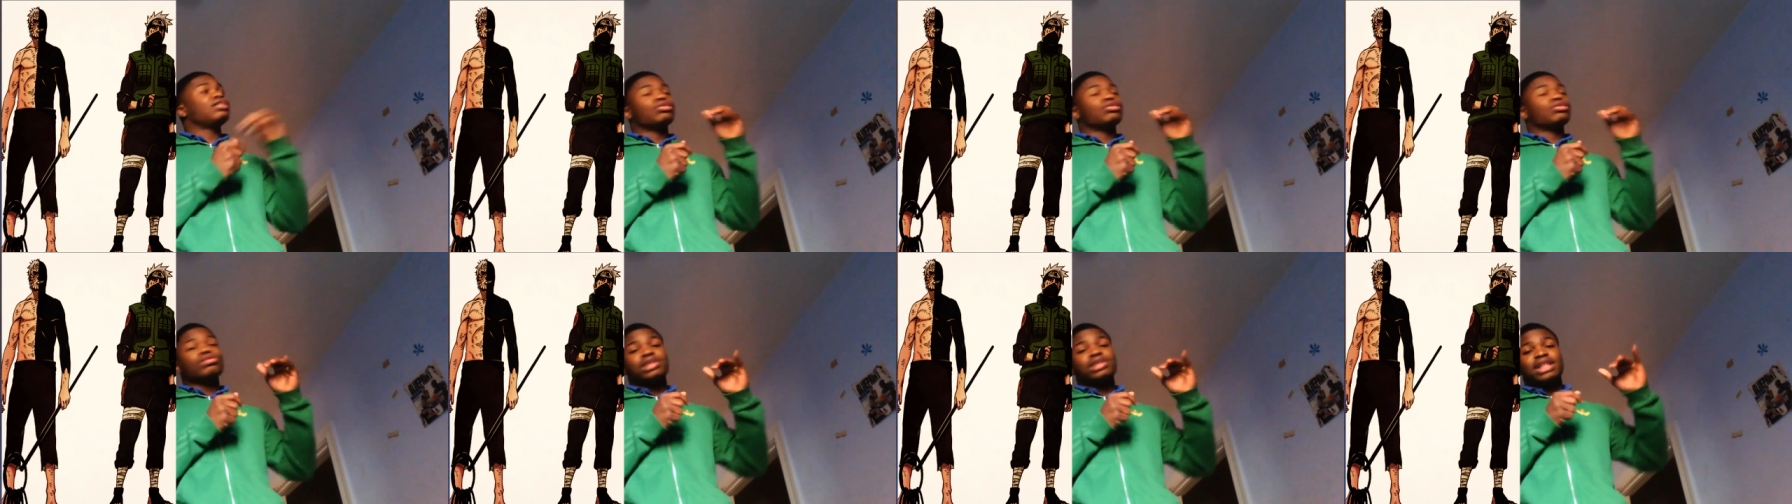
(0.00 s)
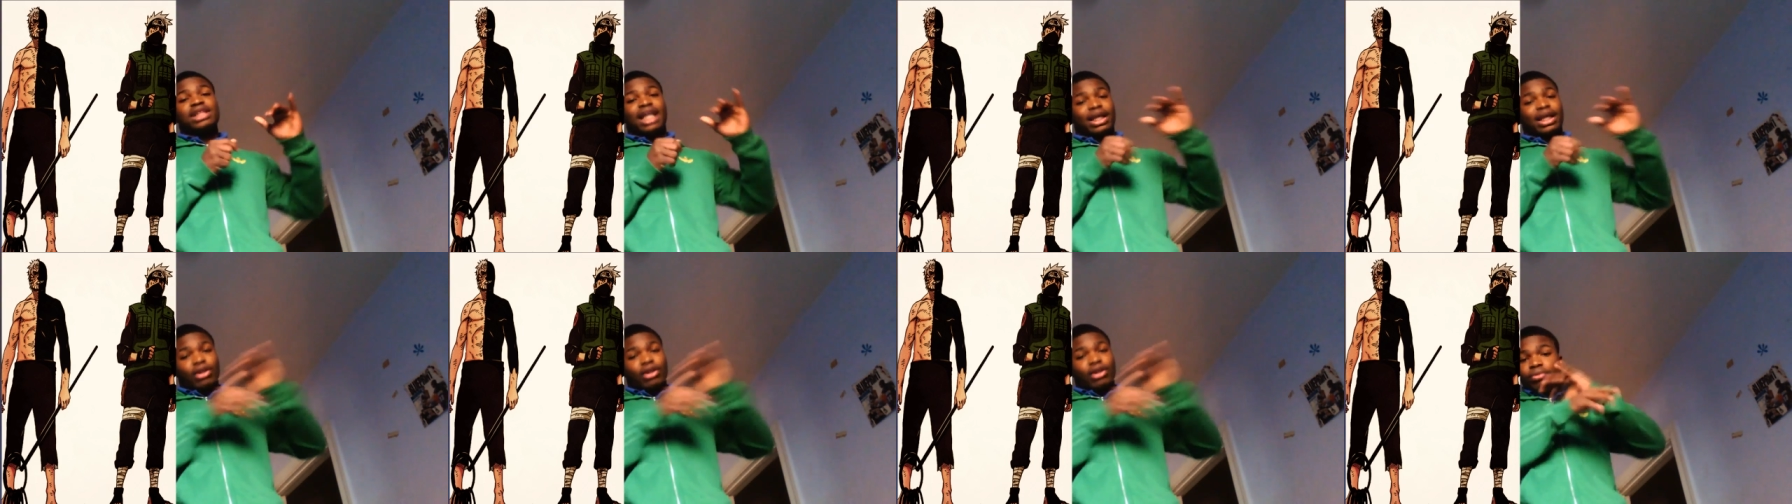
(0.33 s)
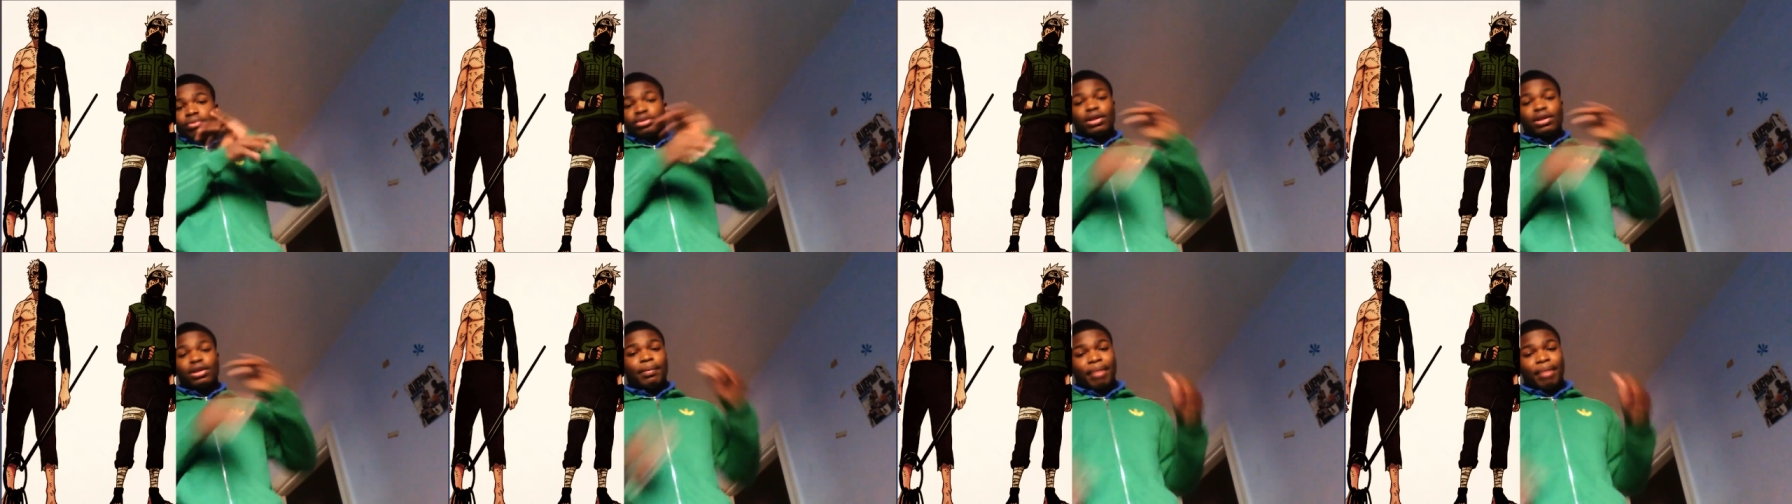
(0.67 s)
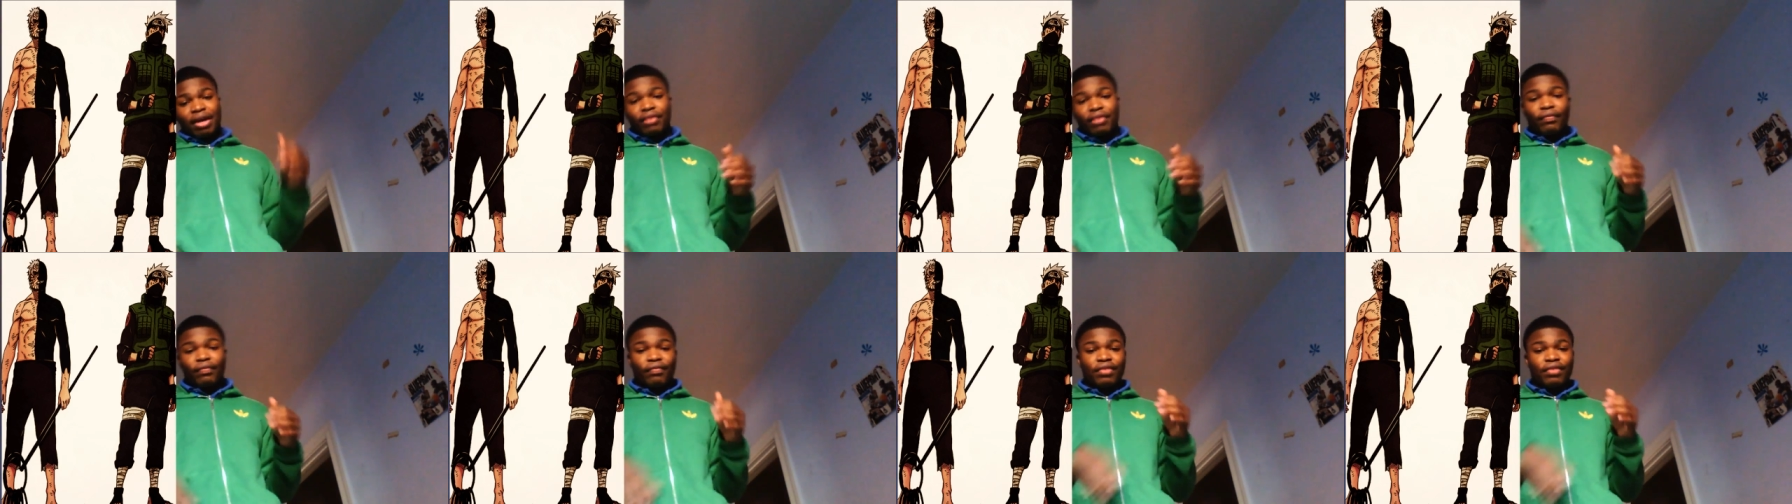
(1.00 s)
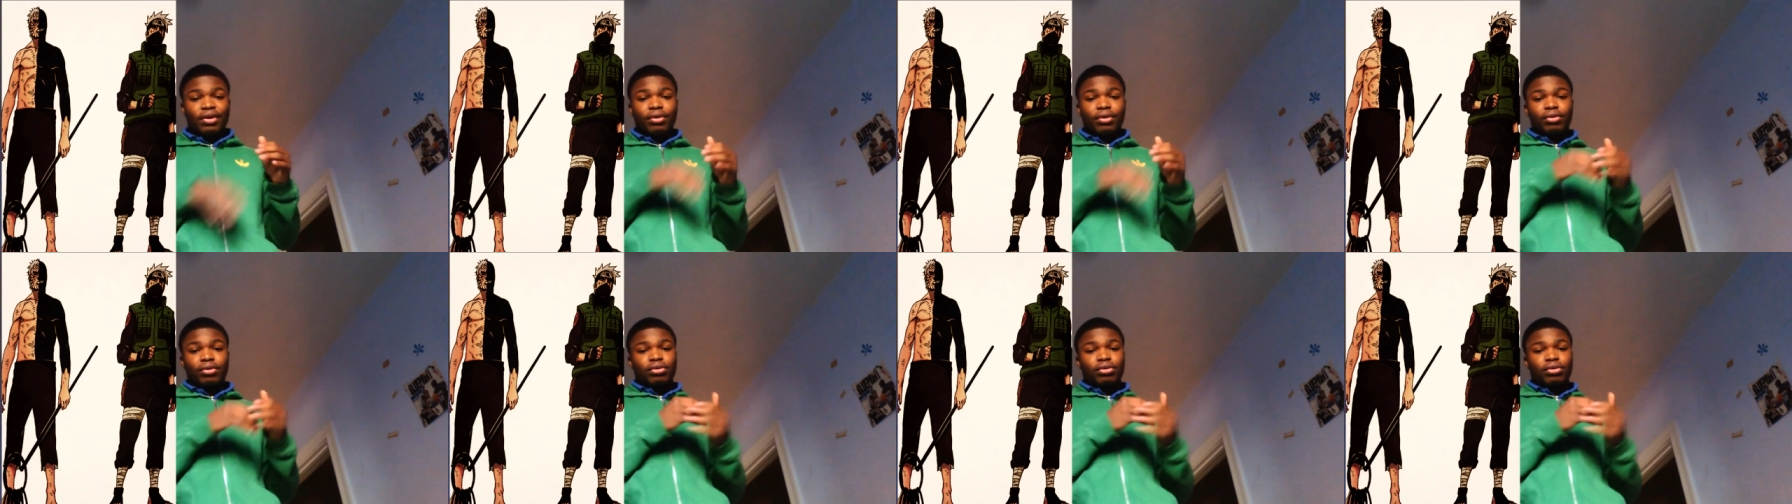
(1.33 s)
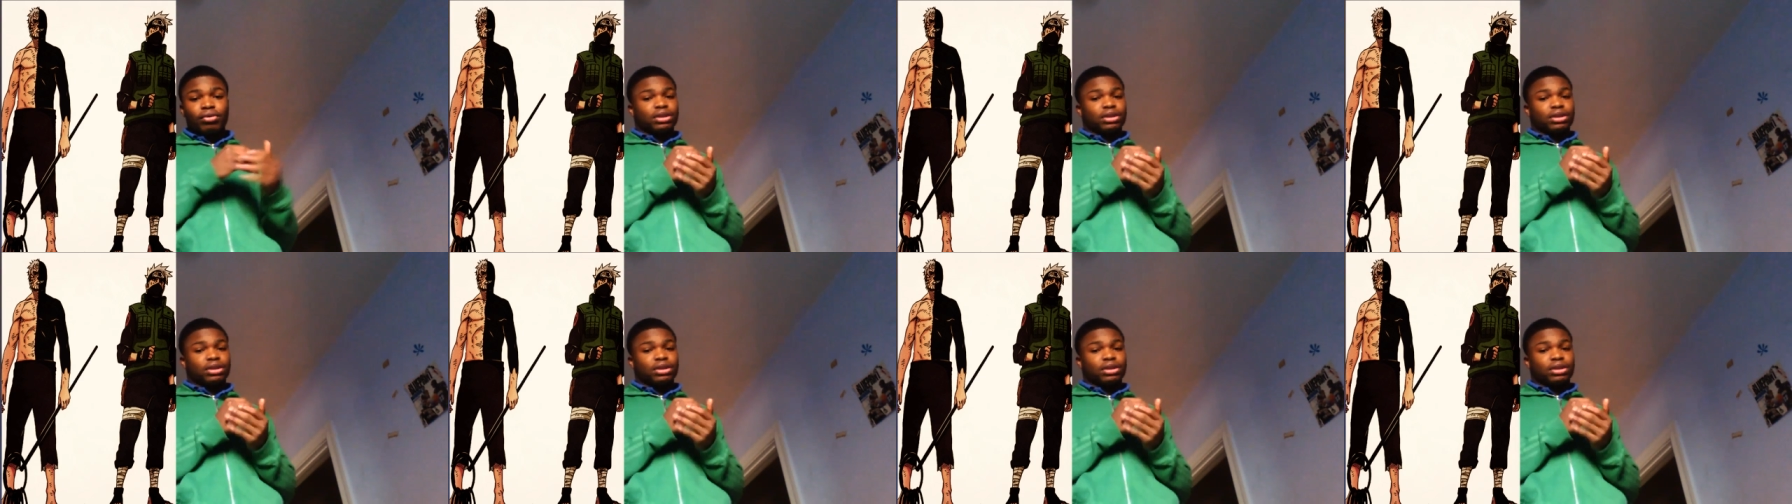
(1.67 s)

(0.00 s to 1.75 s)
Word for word: is used to like going to the battlefield